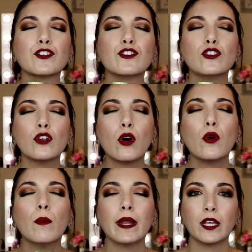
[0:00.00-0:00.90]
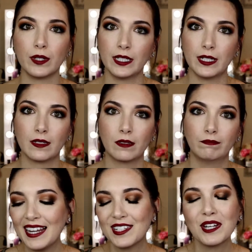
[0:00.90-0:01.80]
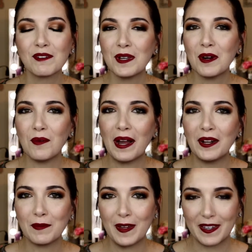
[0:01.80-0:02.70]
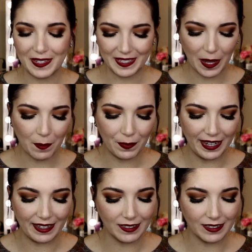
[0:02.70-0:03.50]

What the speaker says: so many reasons. It took me a while to pick this up because